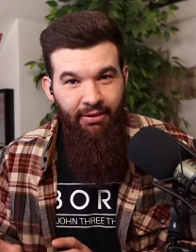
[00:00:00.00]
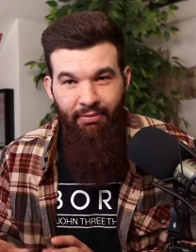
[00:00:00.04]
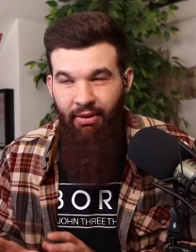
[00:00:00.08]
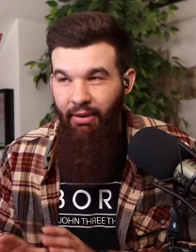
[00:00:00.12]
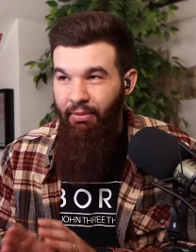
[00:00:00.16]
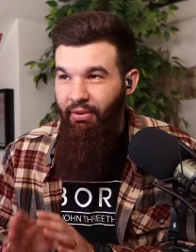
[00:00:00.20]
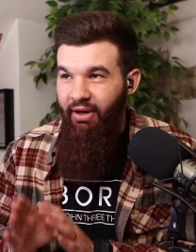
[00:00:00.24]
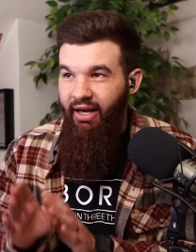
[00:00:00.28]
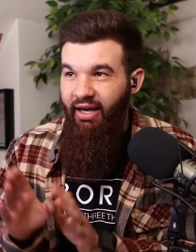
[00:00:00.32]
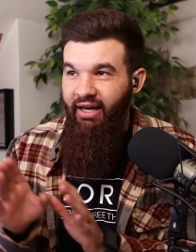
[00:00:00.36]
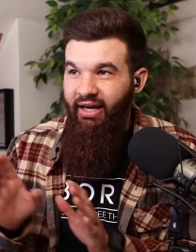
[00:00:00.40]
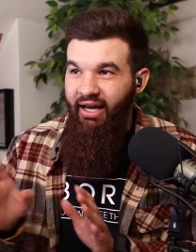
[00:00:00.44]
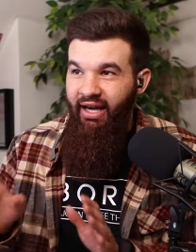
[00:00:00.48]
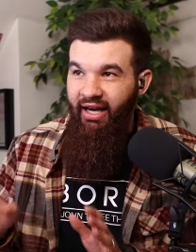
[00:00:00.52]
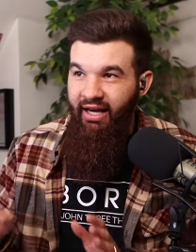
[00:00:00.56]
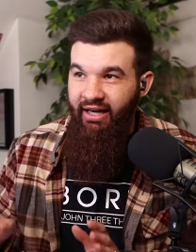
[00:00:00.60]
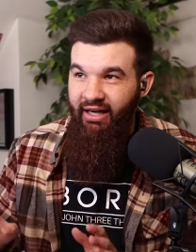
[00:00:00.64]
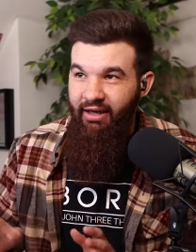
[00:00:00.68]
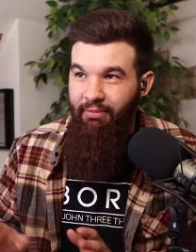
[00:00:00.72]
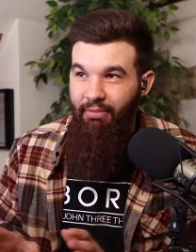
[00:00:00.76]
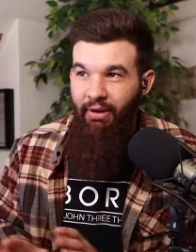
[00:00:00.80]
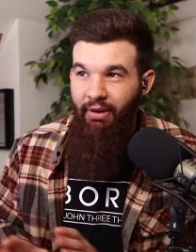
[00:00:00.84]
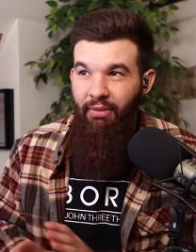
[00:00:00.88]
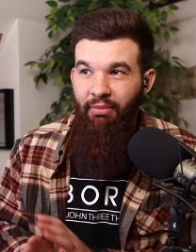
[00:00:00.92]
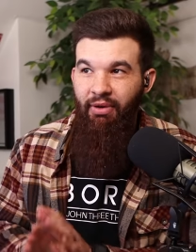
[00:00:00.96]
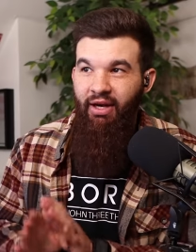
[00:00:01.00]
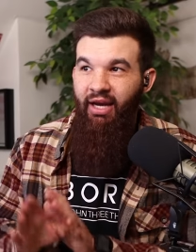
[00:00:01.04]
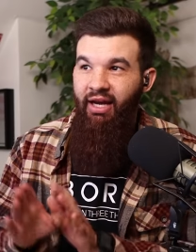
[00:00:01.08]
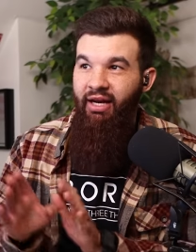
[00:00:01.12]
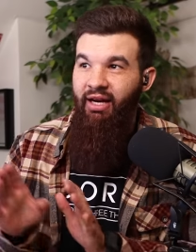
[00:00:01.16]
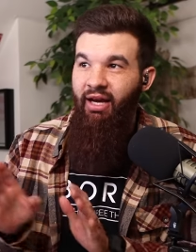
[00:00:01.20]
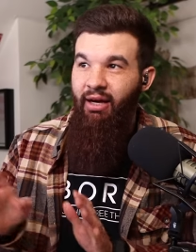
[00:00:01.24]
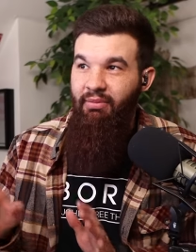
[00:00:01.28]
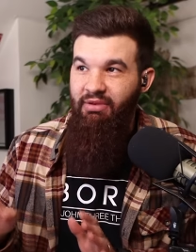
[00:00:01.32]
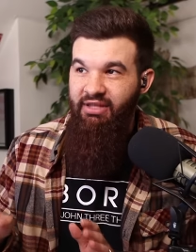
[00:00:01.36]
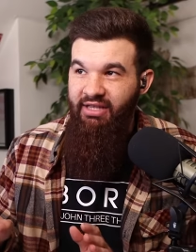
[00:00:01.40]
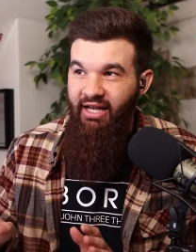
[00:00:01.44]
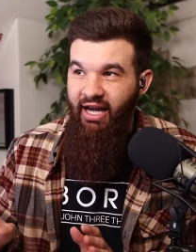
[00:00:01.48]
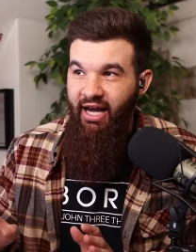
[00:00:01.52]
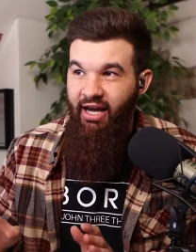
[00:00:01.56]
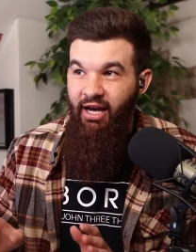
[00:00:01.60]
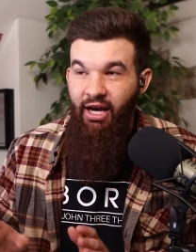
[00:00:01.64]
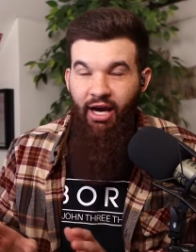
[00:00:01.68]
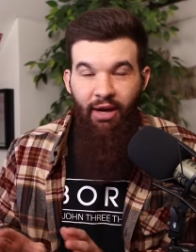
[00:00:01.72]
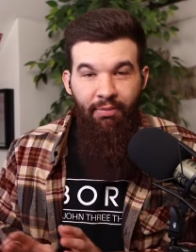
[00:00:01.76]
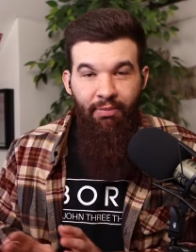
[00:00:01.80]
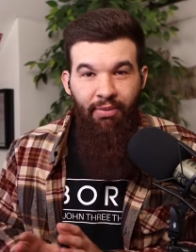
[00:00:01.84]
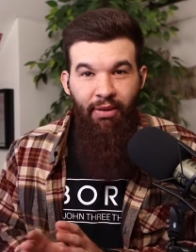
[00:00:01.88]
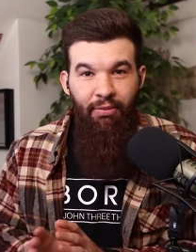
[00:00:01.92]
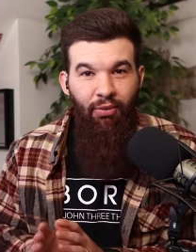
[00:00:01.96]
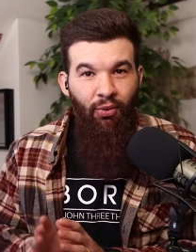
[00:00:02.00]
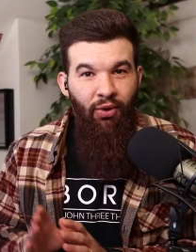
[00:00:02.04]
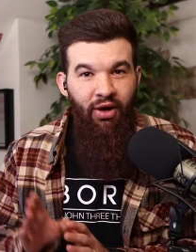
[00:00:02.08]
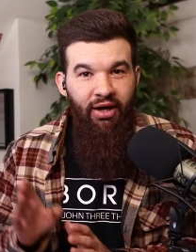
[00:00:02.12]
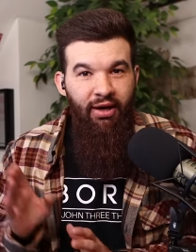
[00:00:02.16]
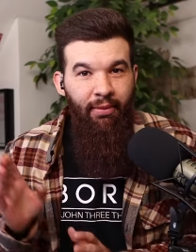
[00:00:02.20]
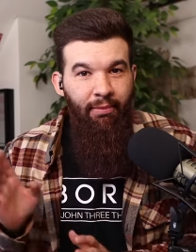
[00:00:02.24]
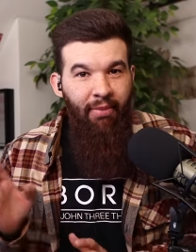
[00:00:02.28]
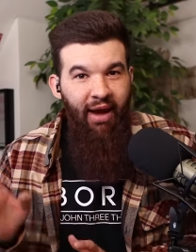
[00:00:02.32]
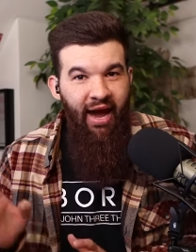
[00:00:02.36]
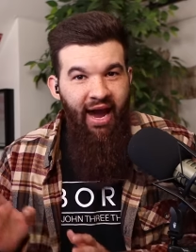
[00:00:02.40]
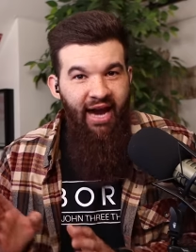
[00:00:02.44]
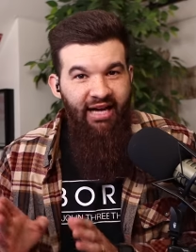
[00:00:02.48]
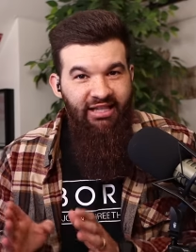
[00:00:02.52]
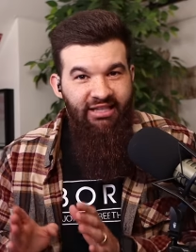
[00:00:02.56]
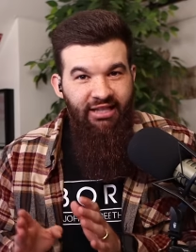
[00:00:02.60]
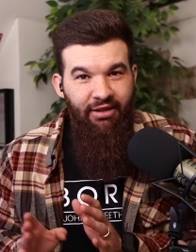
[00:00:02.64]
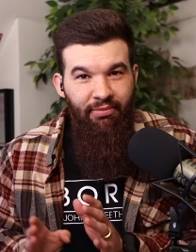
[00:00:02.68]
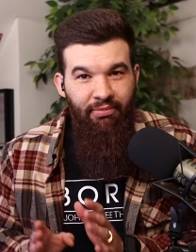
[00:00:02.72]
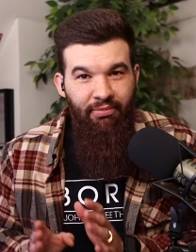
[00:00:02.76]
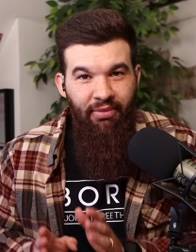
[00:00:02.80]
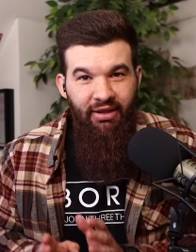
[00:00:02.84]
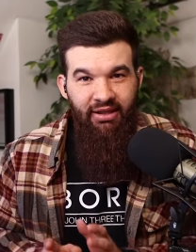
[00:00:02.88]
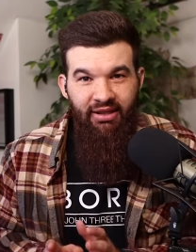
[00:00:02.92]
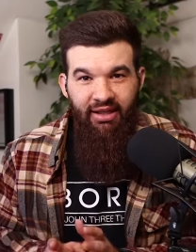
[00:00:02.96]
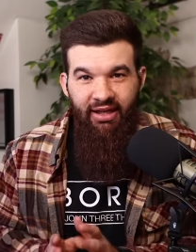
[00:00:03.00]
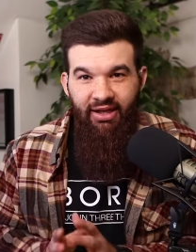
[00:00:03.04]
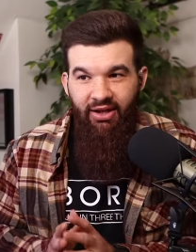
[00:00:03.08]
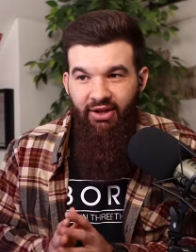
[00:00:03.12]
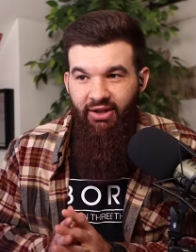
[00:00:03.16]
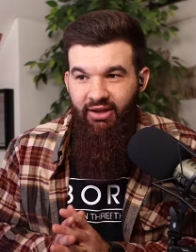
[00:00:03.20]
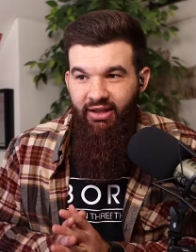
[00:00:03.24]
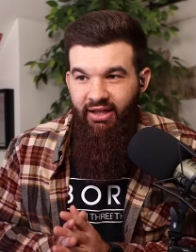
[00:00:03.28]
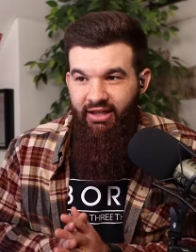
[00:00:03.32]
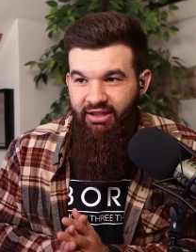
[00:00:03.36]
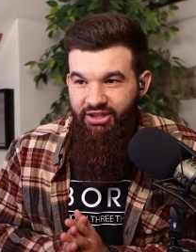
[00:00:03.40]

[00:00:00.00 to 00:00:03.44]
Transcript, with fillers: People getting heated, people getting upset, people wanting to bash and belittle